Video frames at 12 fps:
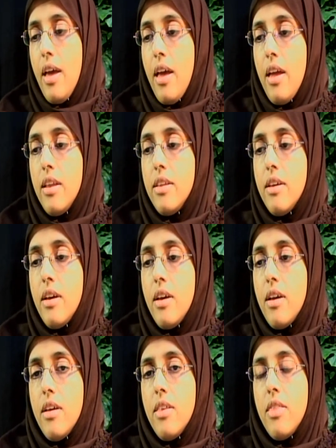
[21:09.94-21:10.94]
And
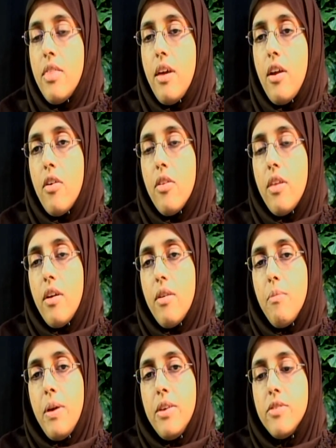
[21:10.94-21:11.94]

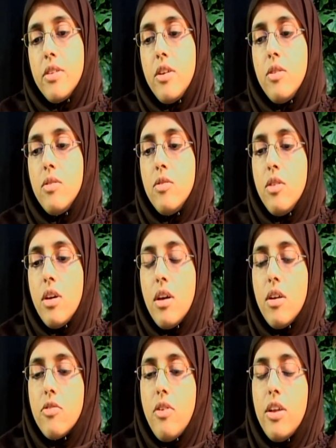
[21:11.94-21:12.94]
they're basically
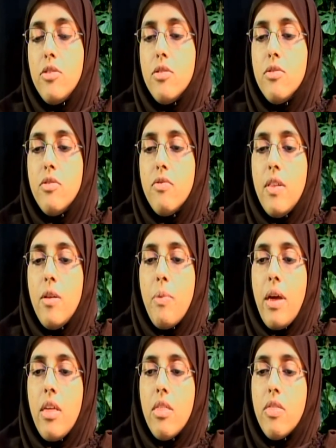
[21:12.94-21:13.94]
trying to develop
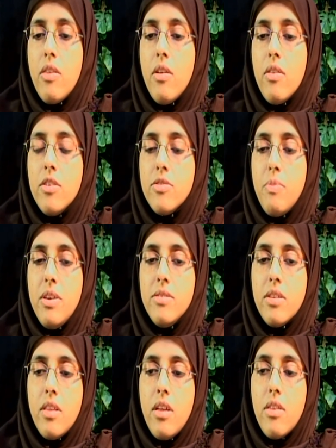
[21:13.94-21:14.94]
a field, it's
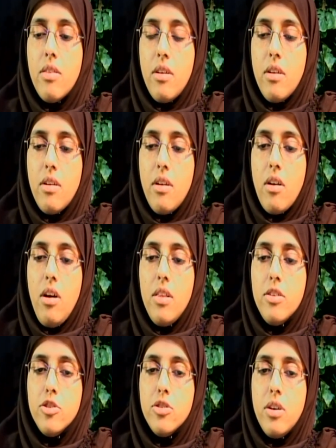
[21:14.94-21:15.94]
basically a
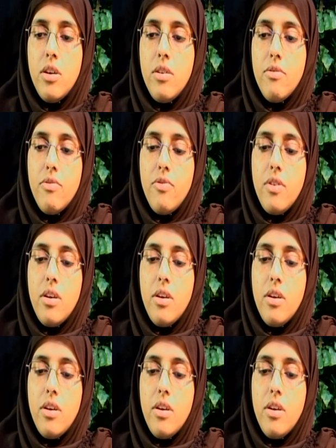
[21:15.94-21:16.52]
college of